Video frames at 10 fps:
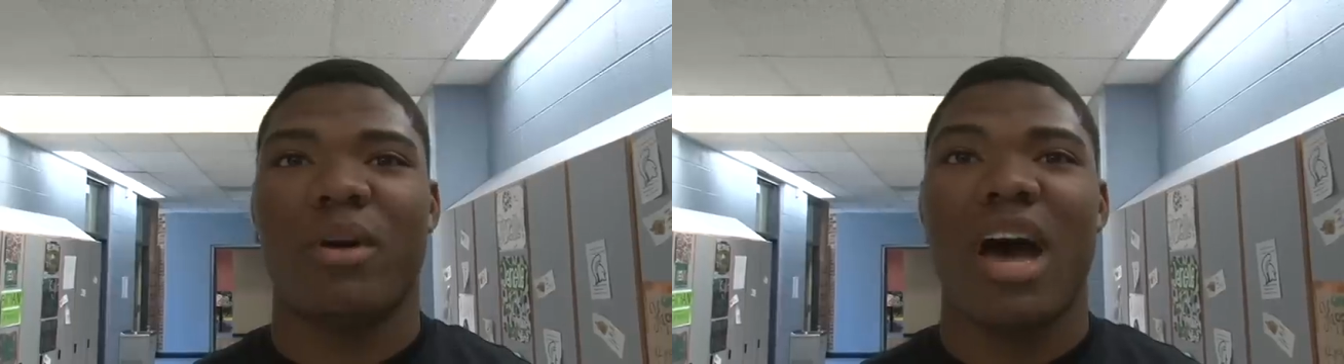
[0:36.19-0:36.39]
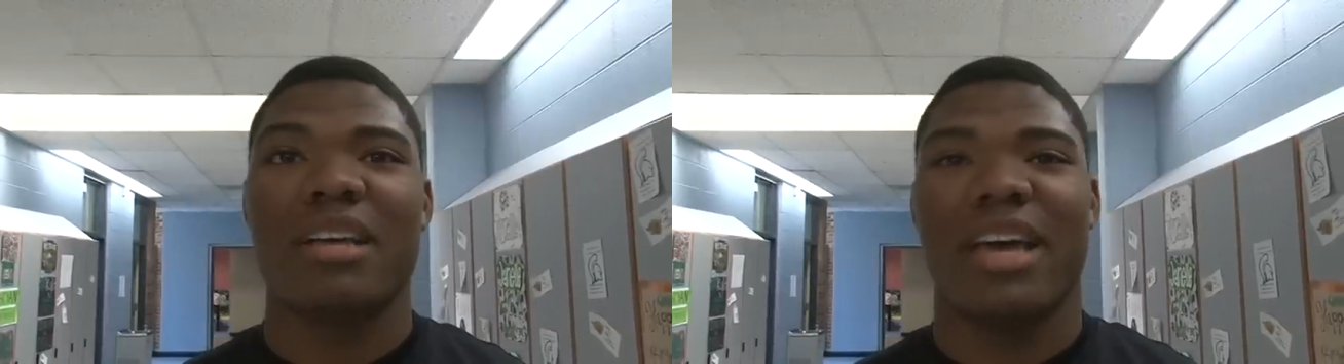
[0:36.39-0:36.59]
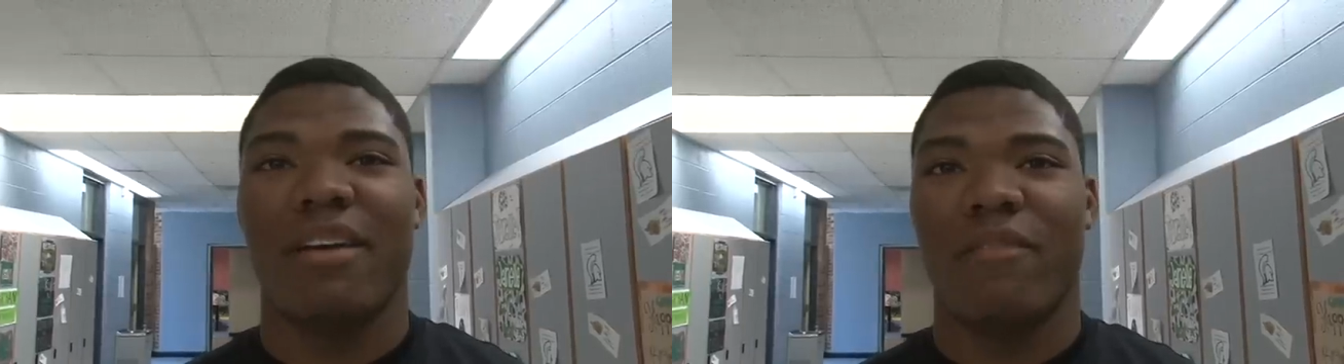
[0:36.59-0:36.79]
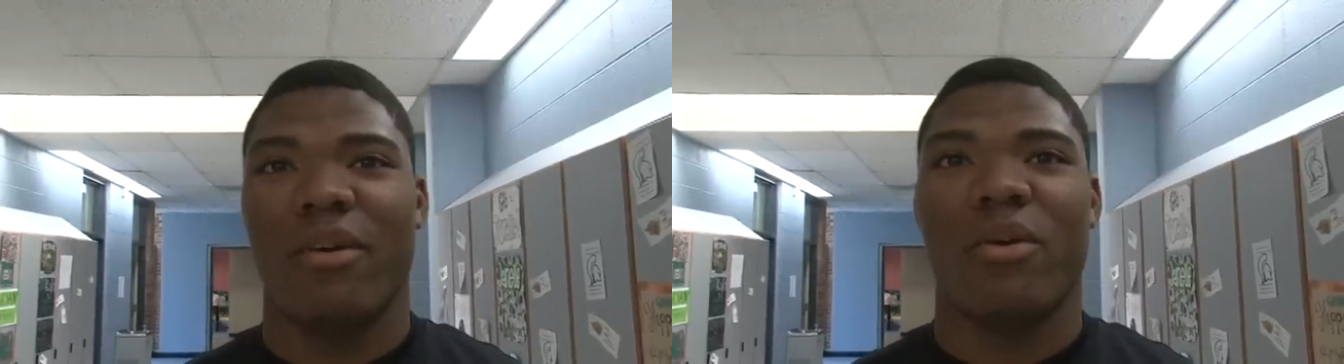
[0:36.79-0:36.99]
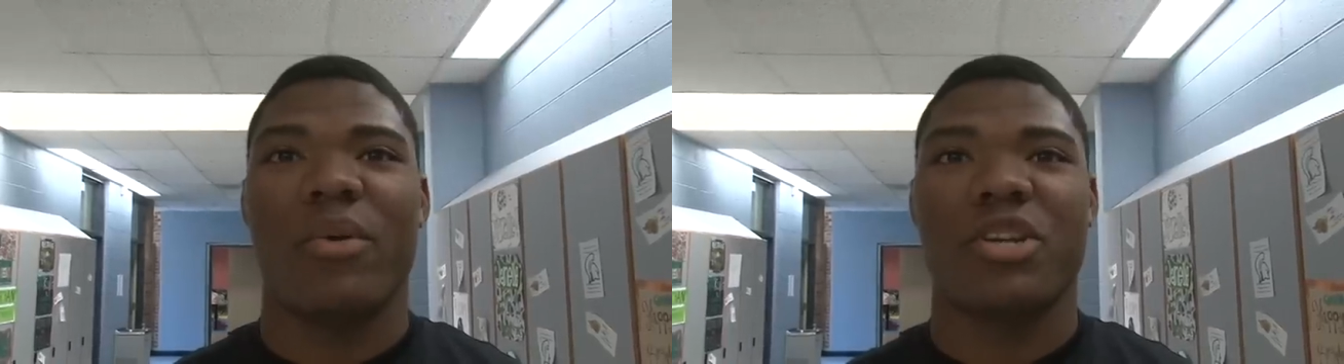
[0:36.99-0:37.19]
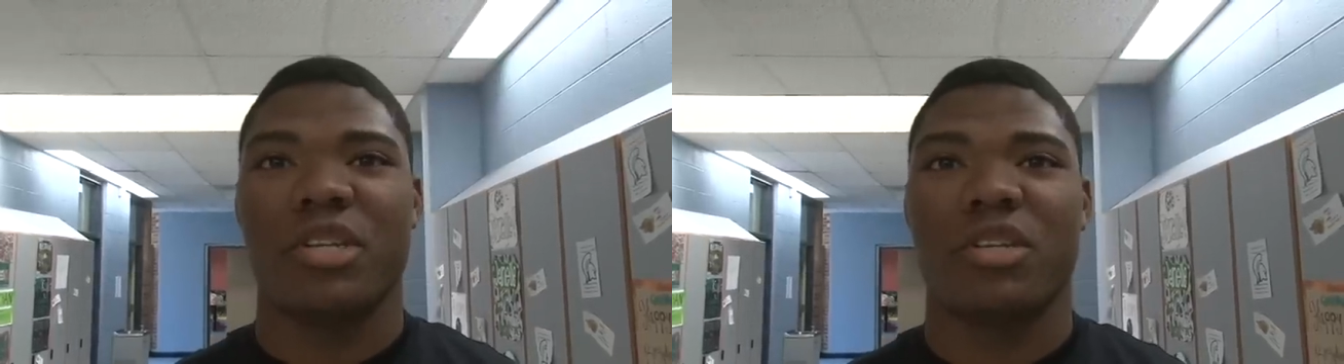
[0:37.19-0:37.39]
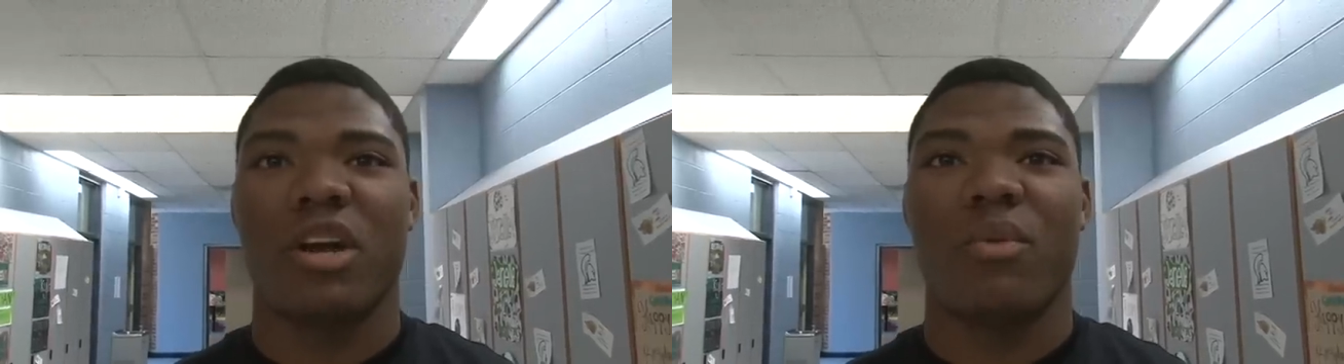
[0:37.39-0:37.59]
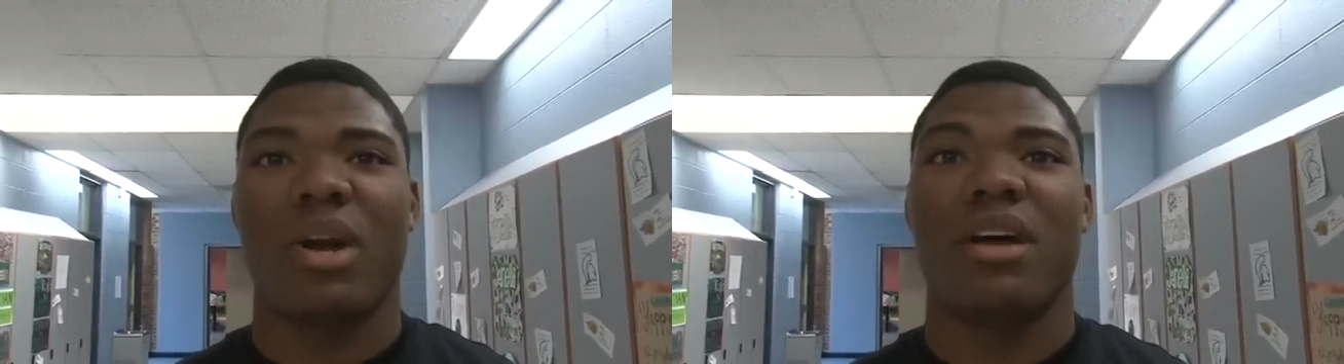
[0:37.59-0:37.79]
But I, I originally
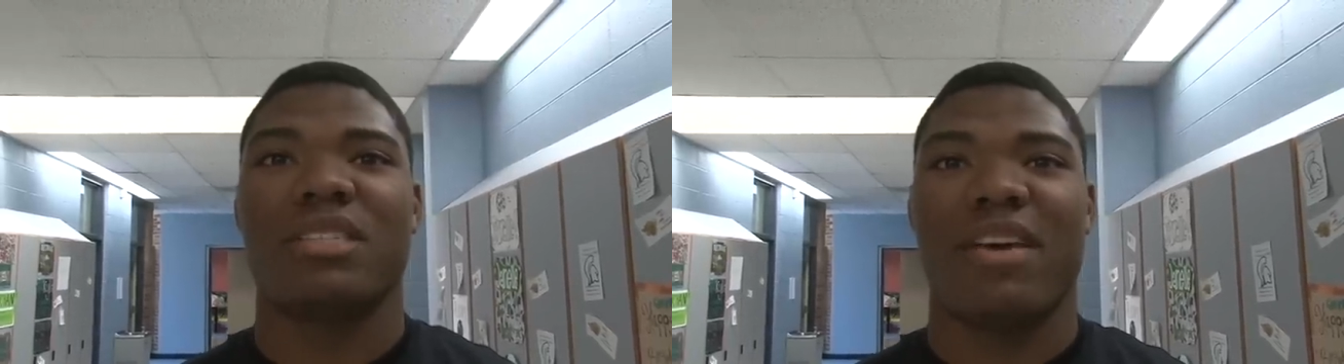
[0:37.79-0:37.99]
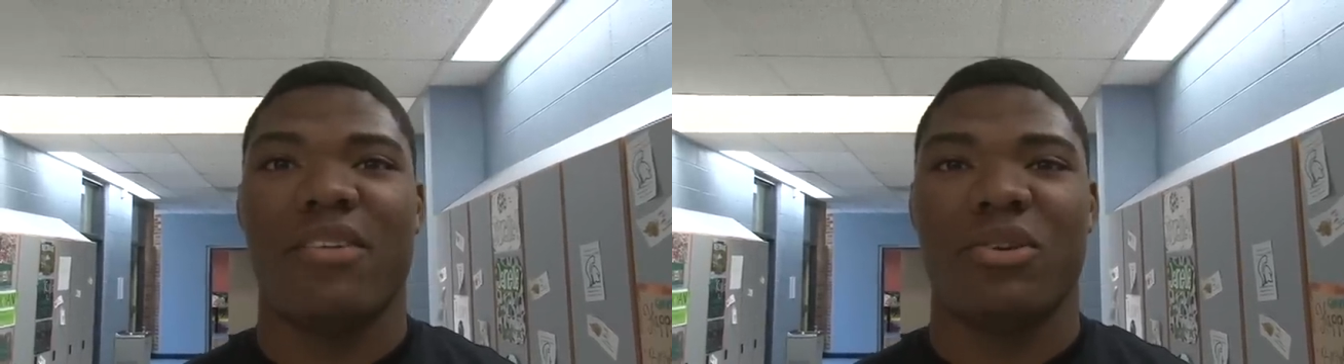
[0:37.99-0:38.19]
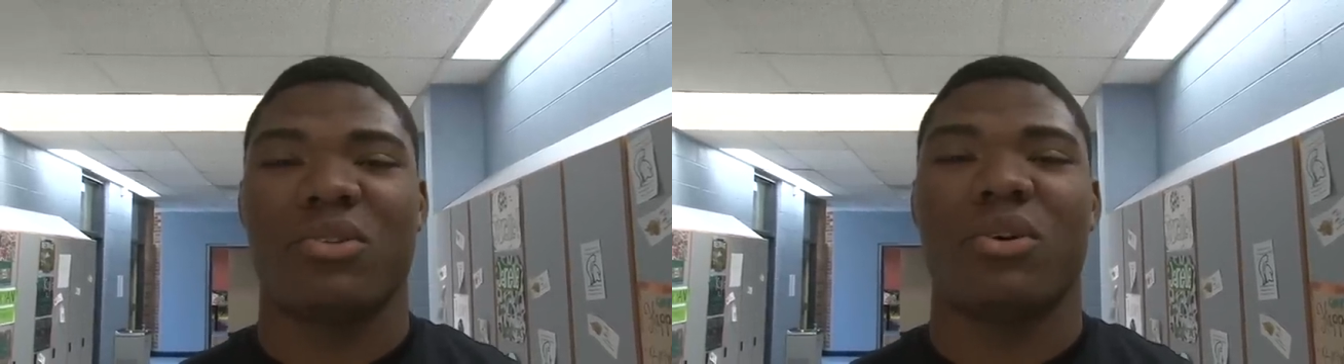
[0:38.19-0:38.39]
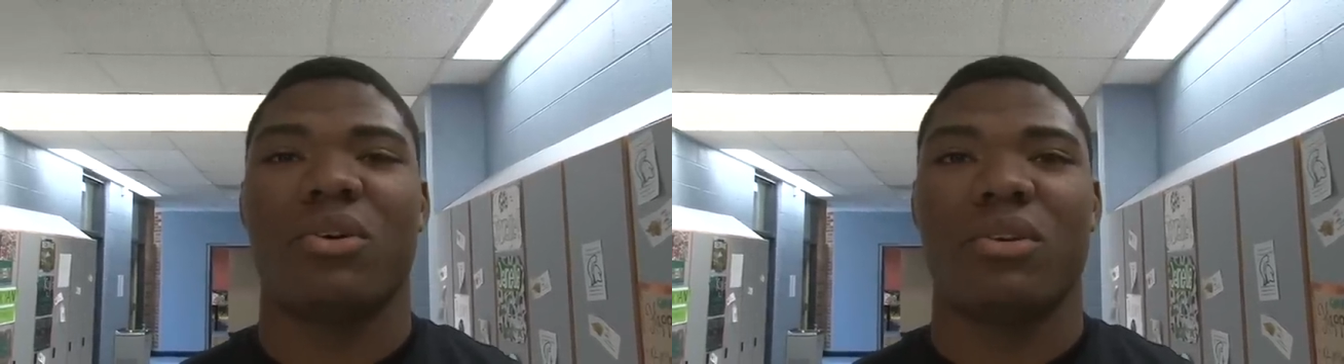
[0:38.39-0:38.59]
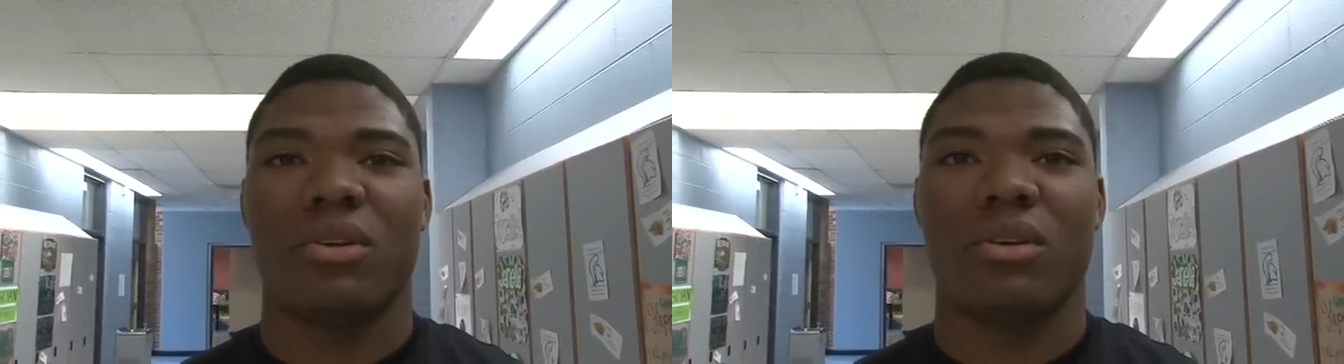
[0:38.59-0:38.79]
started when I was seven years old.